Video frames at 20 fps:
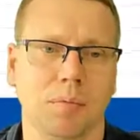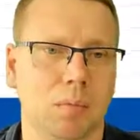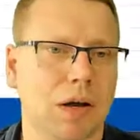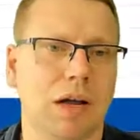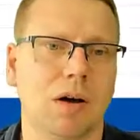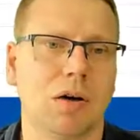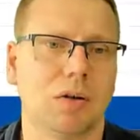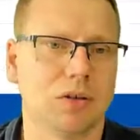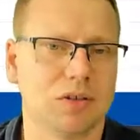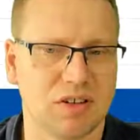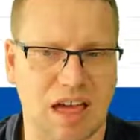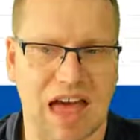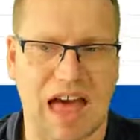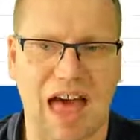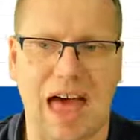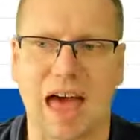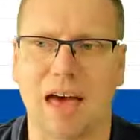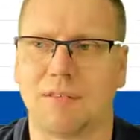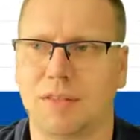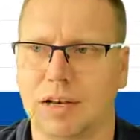We also
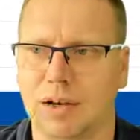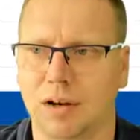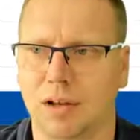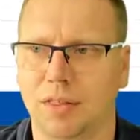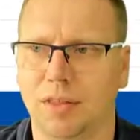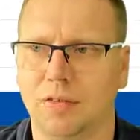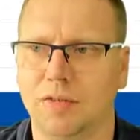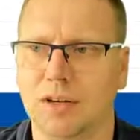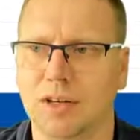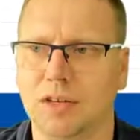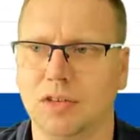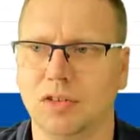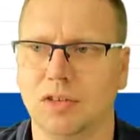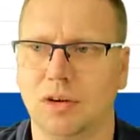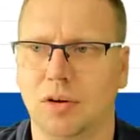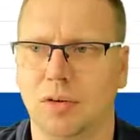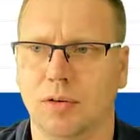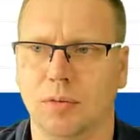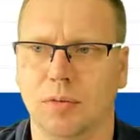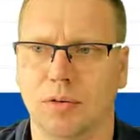have another
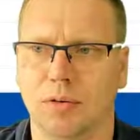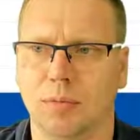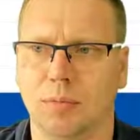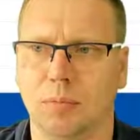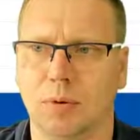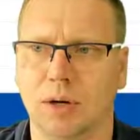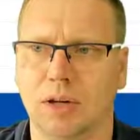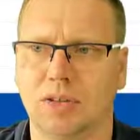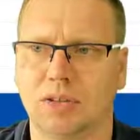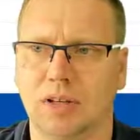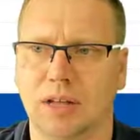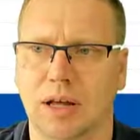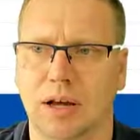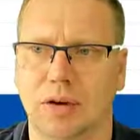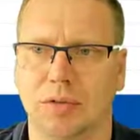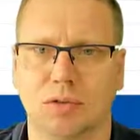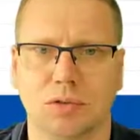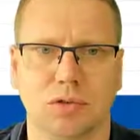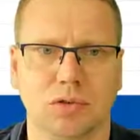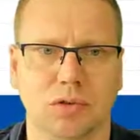feature which
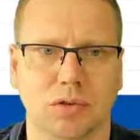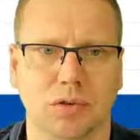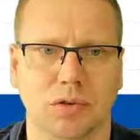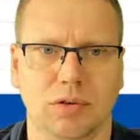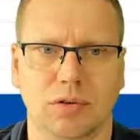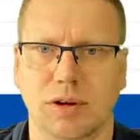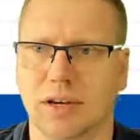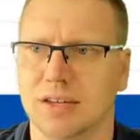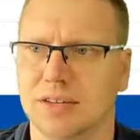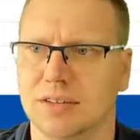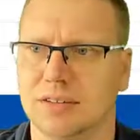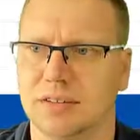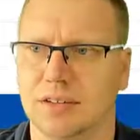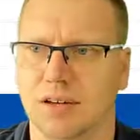allow you to create a